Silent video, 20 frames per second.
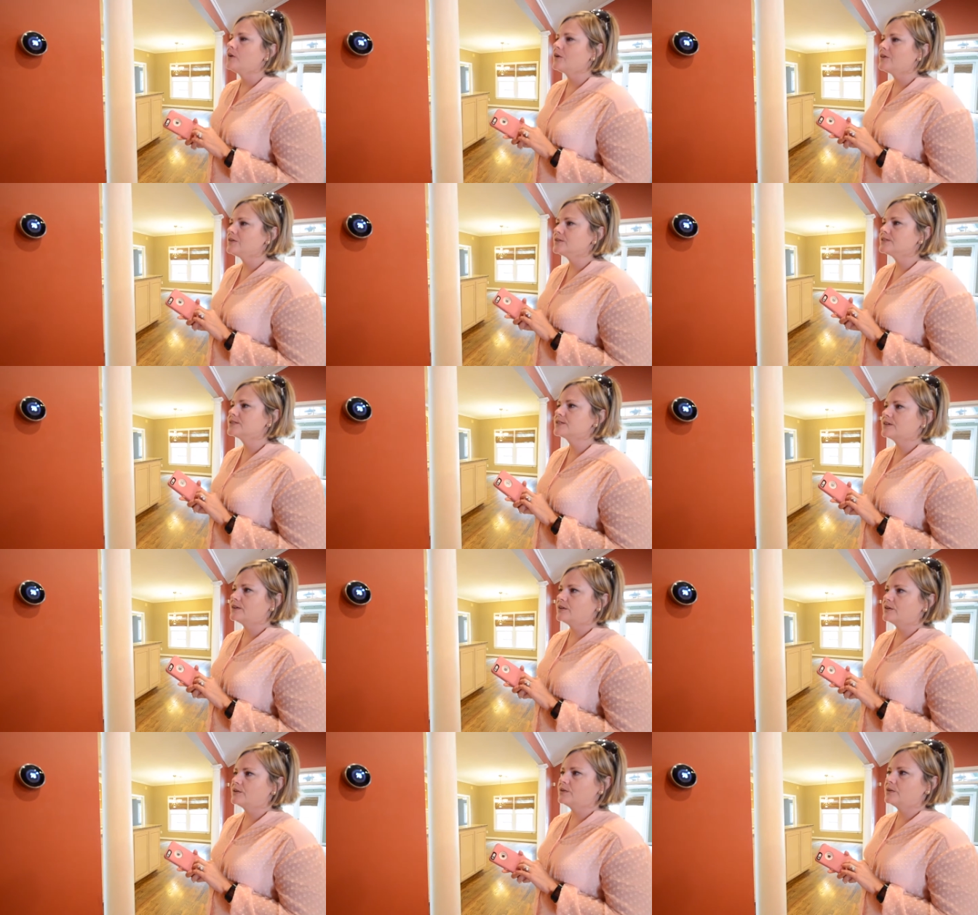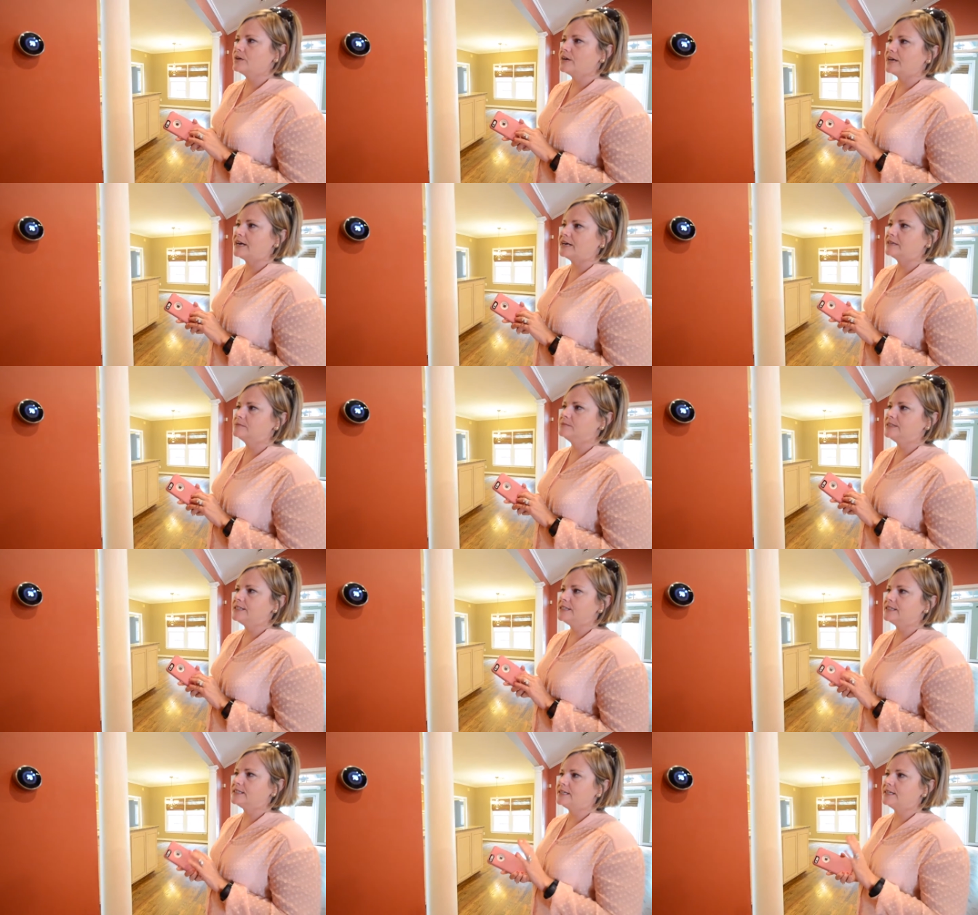also um,
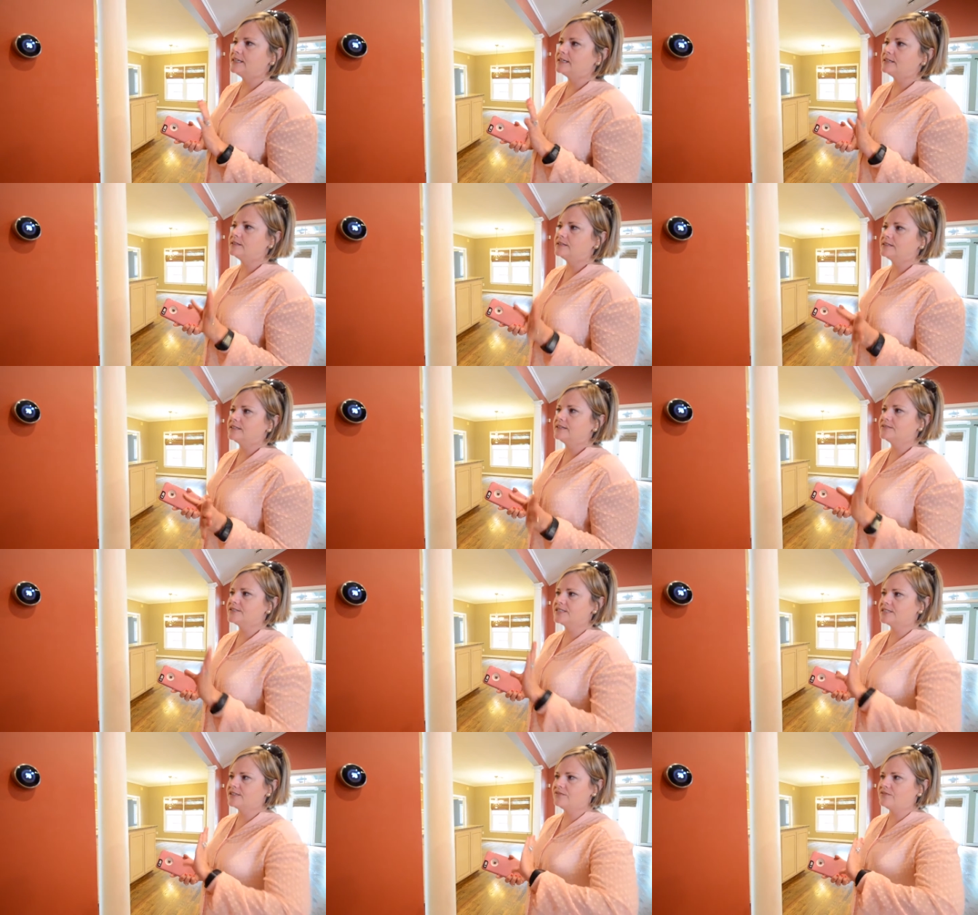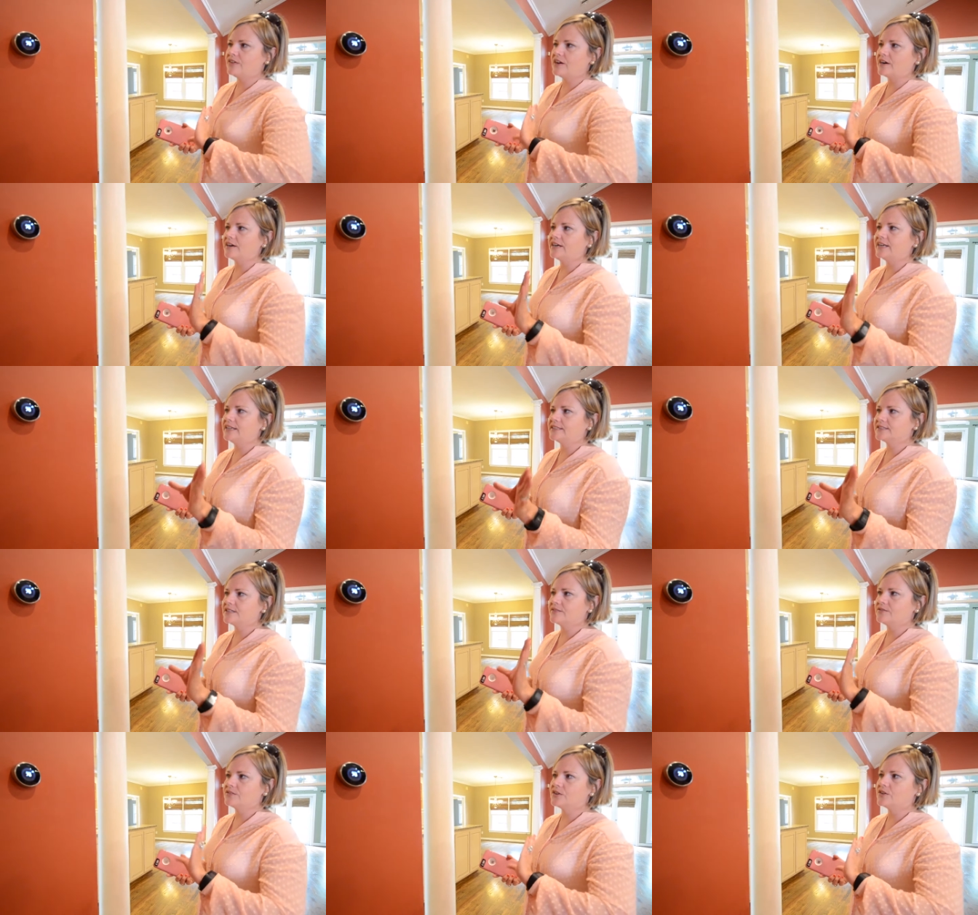it, it, gives it a
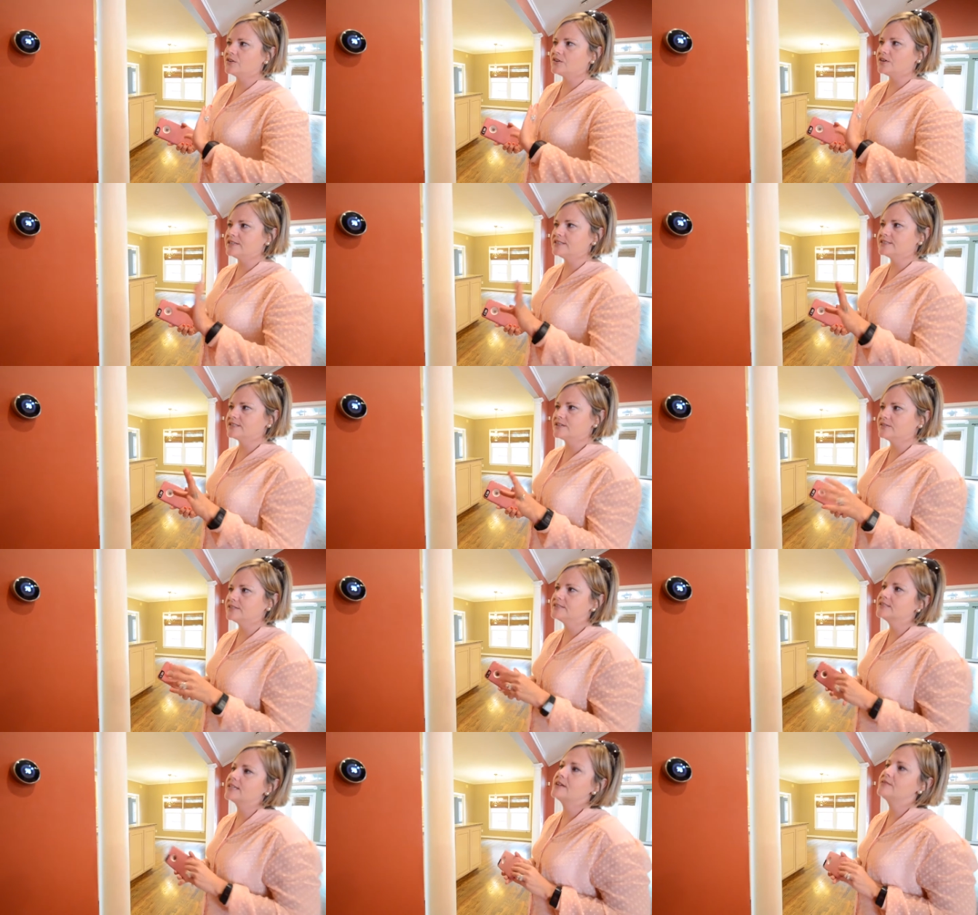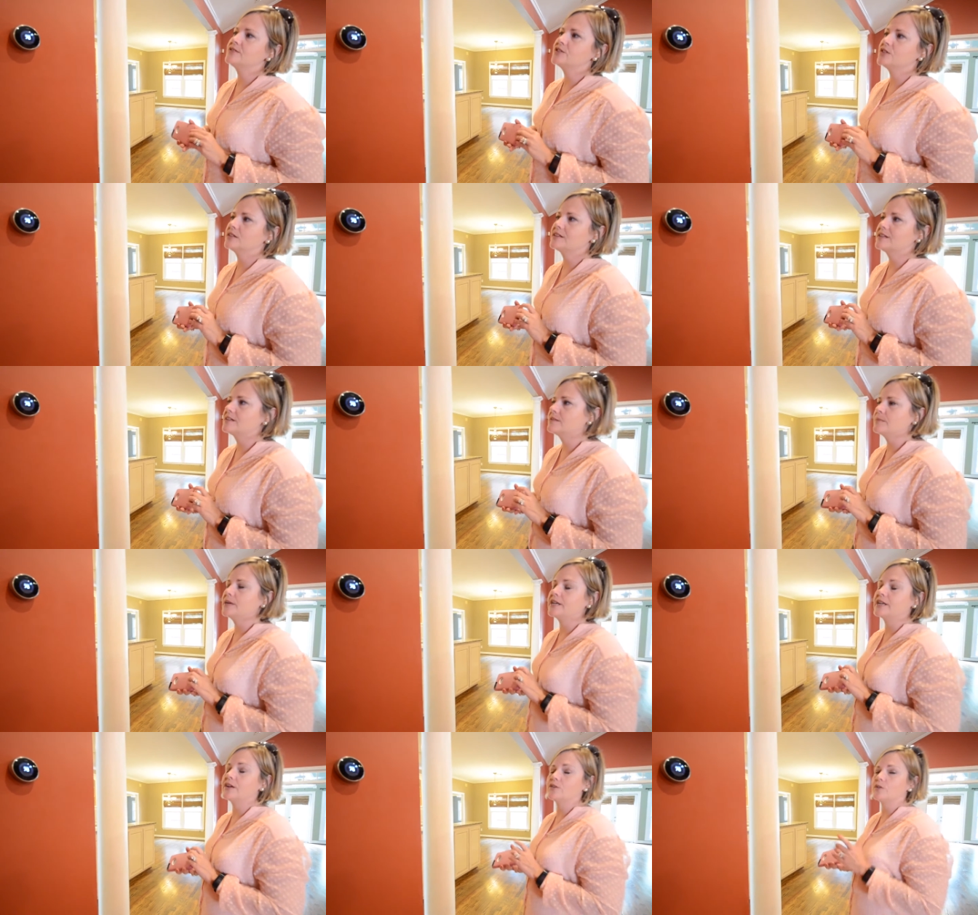variance of degrees, so it saves you a lot
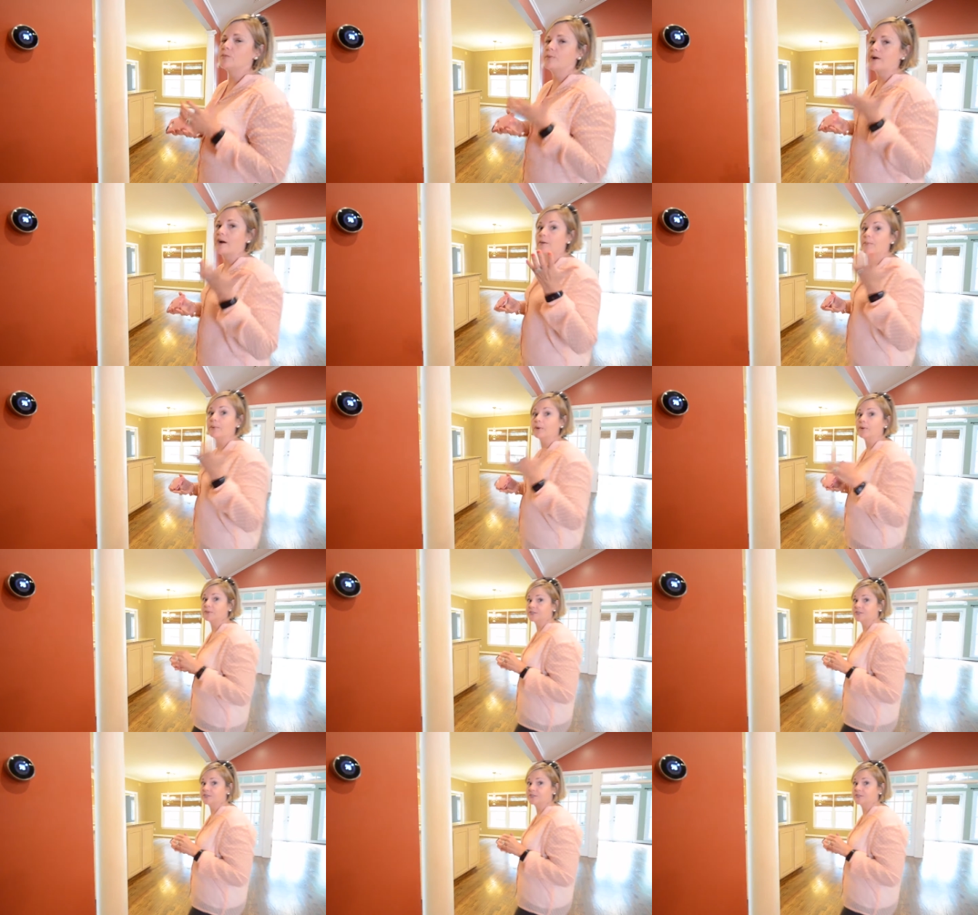of money on your power bill,